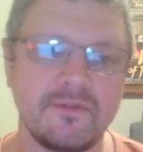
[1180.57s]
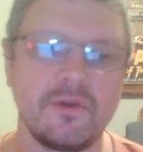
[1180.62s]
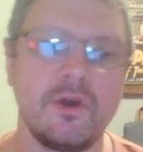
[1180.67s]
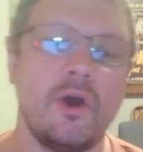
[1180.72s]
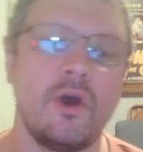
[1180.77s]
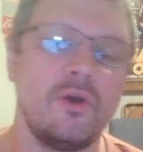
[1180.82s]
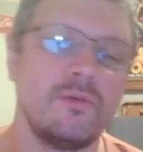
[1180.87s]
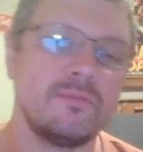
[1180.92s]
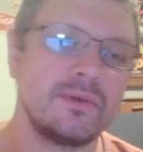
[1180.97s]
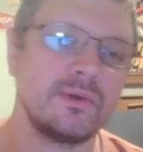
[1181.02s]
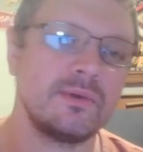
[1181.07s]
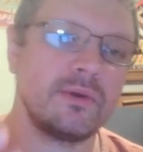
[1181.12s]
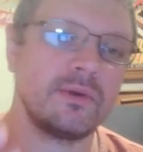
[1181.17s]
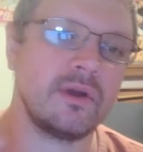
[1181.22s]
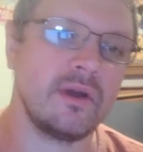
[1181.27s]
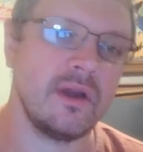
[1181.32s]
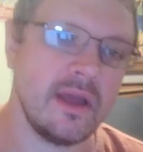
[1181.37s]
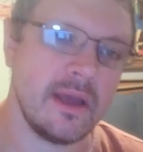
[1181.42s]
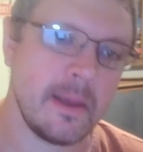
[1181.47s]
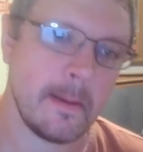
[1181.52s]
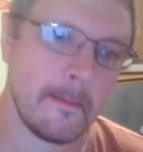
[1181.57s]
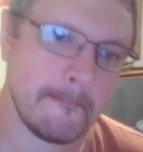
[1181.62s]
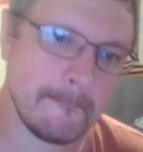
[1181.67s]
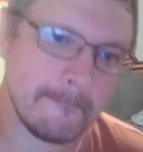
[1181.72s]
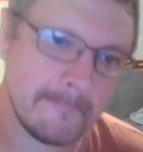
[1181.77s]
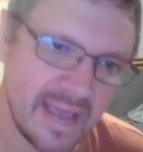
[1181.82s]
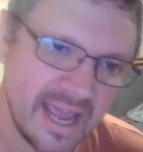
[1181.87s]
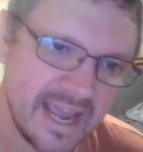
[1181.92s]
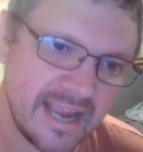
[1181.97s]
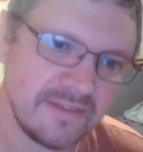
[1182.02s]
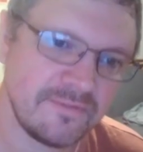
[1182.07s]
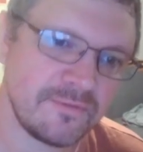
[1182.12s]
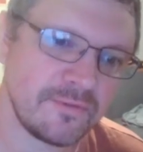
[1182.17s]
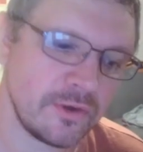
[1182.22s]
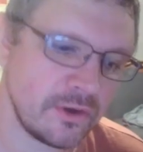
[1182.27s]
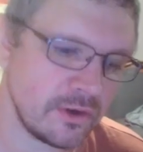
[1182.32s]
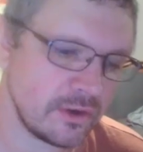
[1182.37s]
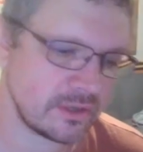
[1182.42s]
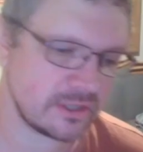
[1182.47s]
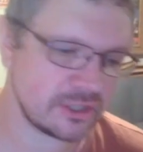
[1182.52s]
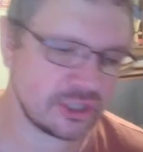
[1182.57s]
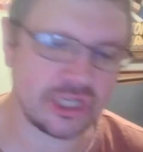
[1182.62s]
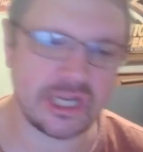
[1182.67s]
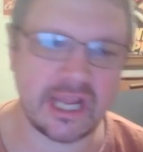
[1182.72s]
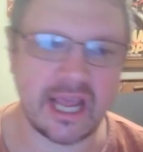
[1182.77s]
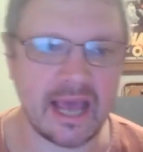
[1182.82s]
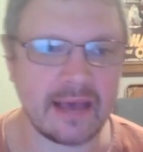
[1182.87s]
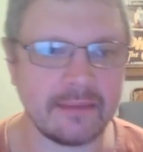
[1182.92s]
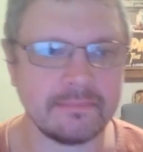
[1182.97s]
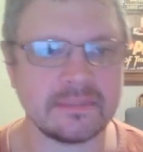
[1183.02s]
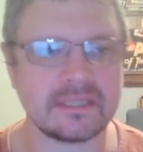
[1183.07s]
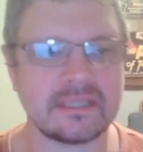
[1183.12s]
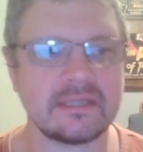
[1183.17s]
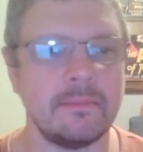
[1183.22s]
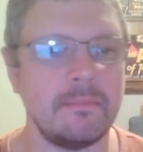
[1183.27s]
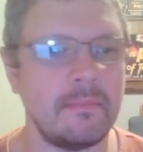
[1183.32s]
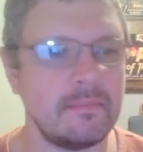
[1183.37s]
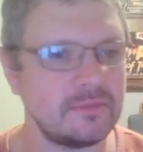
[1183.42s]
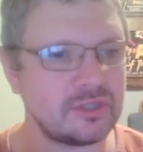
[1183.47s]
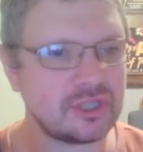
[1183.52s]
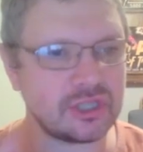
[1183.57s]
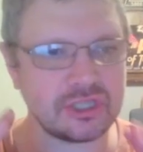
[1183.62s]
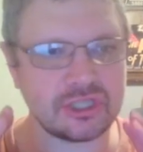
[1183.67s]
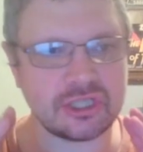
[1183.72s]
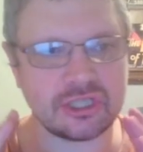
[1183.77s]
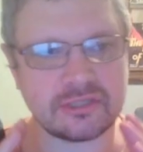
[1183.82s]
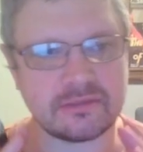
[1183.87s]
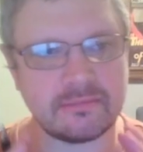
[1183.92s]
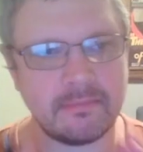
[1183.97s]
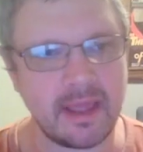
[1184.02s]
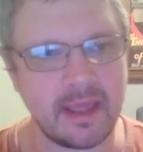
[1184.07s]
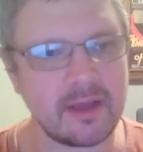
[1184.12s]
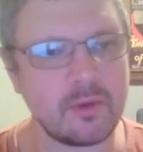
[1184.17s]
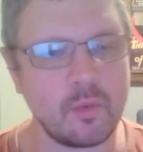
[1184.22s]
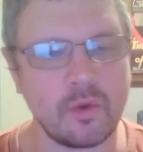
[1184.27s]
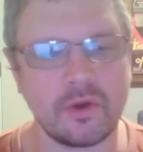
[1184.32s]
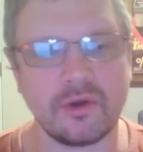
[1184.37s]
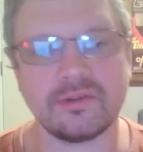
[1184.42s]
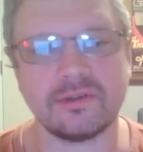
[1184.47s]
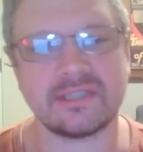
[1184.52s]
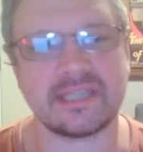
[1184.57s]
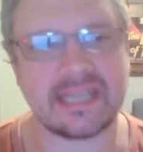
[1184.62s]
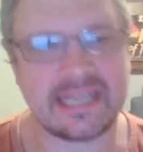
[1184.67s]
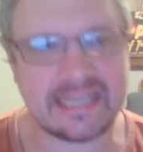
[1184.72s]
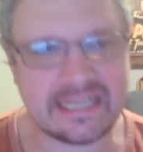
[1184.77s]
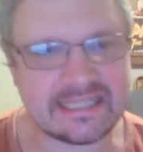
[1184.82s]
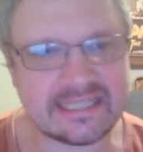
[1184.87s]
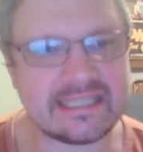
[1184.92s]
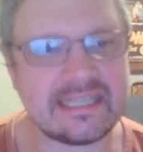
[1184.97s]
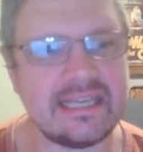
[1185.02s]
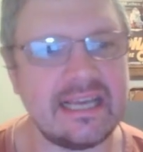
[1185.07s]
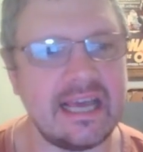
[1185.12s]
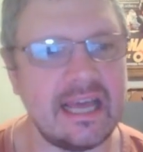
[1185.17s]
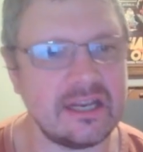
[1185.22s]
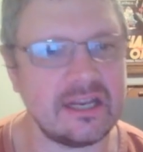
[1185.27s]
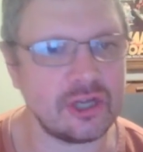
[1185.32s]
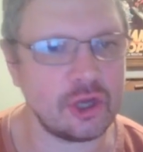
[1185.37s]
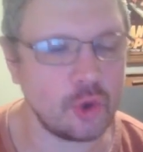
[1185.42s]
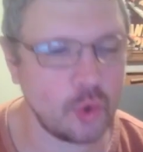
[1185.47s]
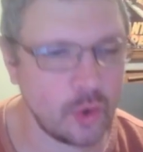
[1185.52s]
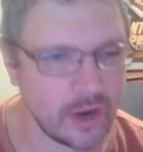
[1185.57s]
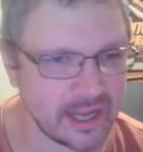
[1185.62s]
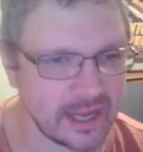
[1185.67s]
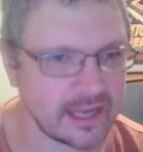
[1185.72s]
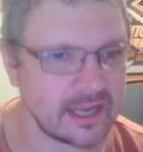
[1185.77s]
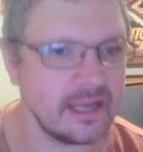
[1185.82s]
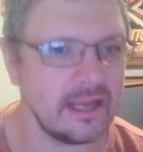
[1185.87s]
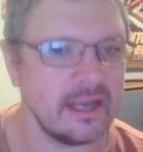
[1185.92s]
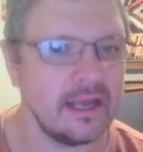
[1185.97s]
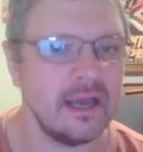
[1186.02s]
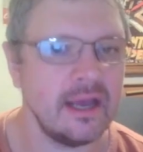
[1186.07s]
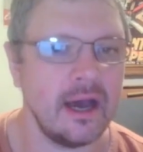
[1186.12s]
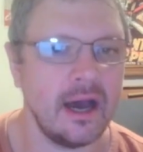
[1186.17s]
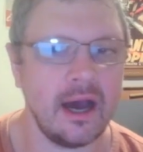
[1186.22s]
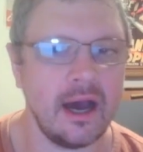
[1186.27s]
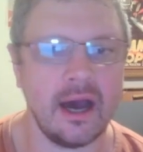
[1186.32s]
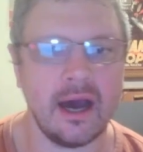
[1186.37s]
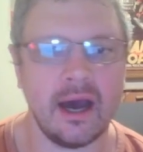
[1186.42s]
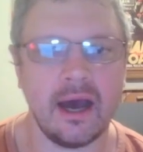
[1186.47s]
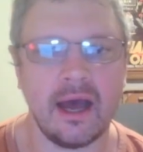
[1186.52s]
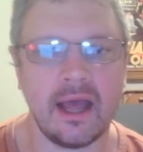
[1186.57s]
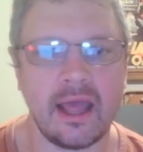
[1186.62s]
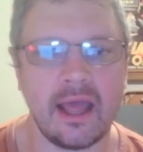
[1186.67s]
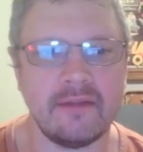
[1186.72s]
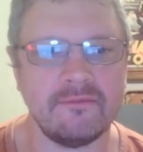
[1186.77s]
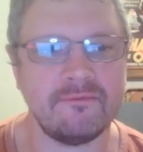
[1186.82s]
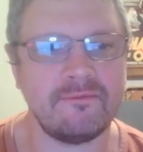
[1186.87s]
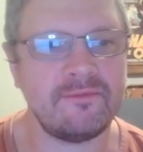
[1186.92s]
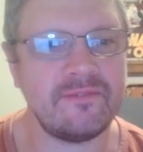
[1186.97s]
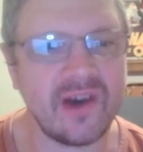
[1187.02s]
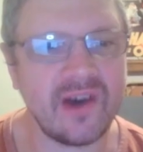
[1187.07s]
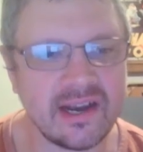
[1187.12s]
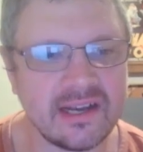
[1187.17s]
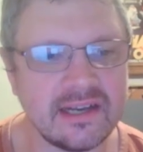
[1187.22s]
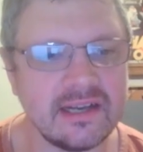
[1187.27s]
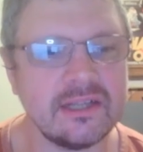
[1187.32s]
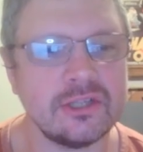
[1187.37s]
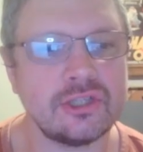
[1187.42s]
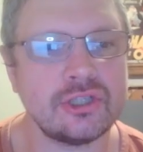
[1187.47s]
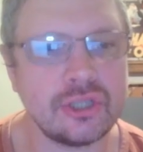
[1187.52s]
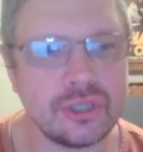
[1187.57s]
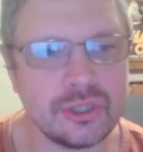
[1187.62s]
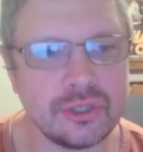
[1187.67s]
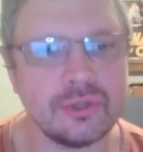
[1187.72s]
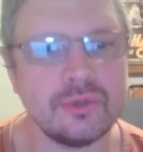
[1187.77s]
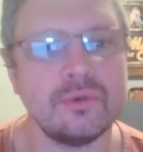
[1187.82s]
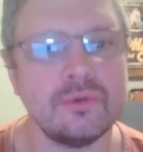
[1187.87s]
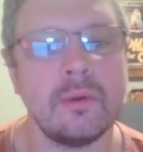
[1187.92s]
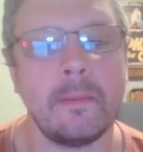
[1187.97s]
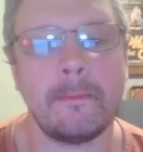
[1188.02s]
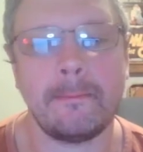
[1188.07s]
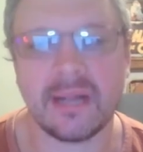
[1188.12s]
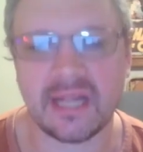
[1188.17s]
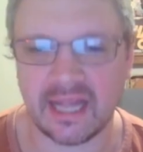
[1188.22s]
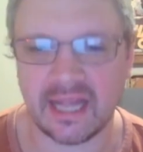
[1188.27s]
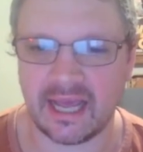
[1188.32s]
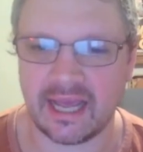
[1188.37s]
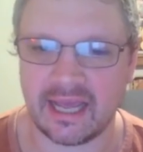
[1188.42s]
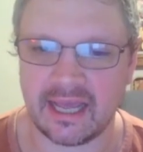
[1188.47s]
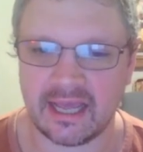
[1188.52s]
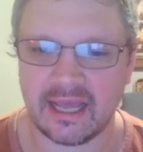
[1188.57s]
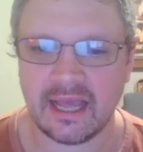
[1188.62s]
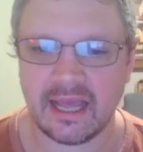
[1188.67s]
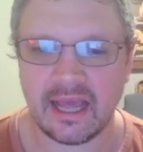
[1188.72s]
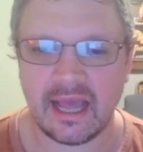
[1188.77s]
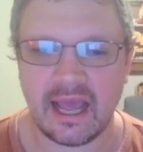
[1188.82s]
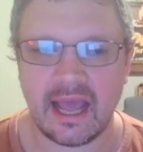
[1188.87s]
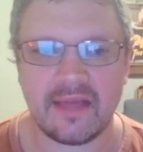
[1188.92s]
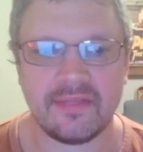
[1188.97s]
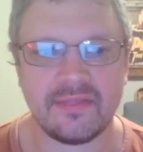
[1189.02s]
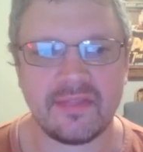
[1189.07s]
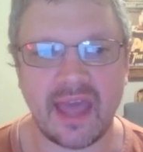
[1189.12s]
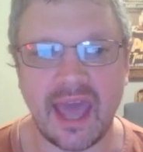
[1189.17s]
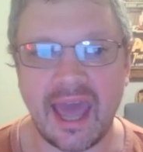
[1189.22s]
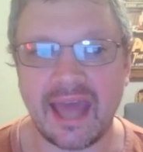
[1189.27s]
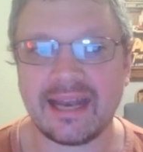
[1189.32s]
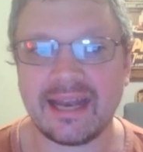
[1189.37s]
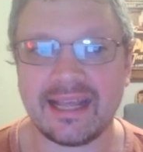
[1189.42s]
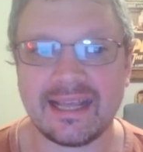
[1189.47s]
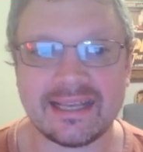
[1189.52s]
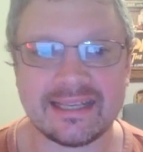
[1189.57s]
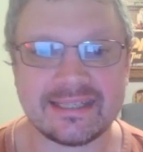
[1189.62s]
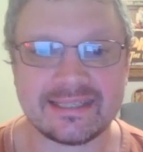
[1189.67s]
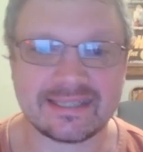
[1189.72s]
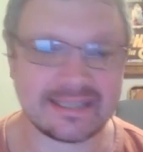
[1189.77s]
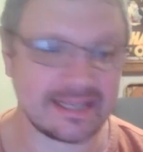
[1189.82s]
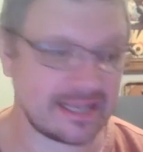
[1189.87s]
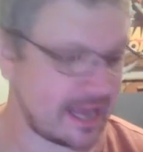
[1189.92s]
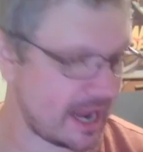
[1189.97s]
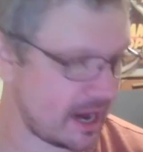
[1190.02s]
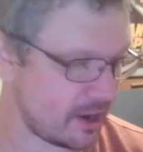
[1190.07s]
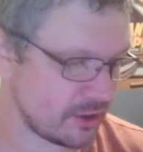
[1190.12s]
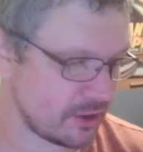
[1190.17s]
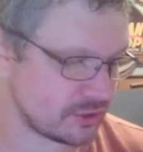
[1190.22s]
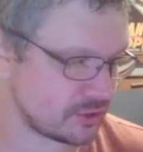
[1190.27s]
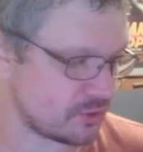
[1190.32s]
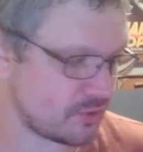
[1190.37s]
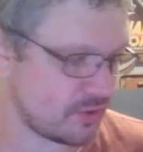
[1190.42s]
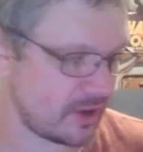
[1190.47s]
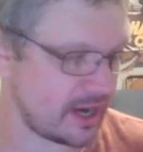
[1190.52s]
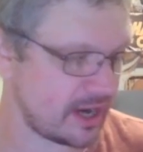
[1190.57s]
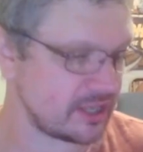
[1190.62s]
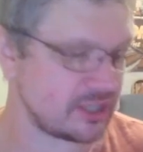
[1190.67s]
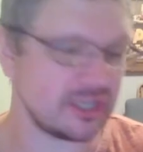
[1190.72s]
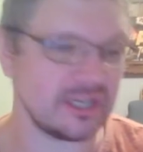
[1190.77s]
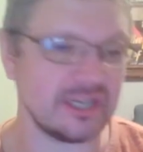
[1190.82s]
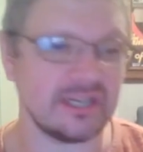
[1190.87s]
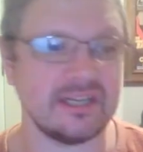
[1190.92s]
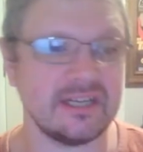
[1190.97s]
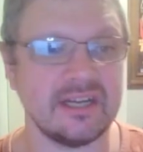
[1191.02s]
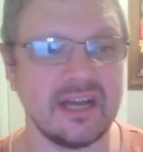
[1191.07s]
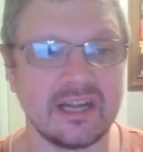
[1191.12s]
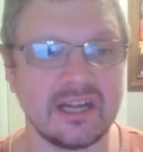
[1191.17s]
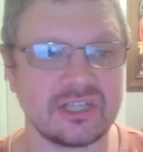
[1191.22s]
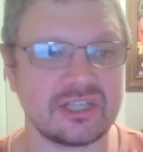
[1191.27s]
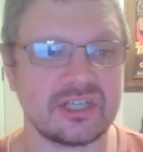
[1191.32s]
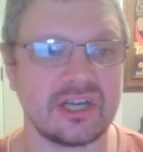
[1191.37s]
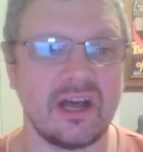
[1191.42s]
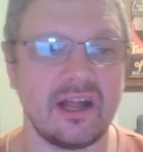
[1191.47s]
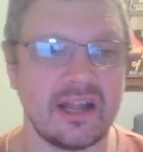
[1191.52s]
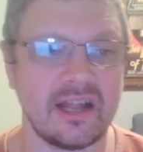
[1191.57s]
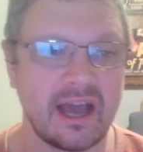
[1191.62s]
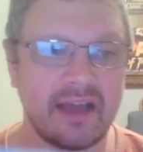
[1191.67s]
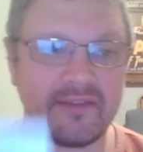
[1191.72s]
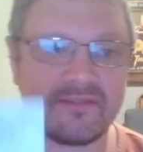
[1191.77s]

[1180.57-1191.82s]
a homebrewer, made for GMs to just make worlds easy and quick and fun to play. and that is character creation in a nutshell. I've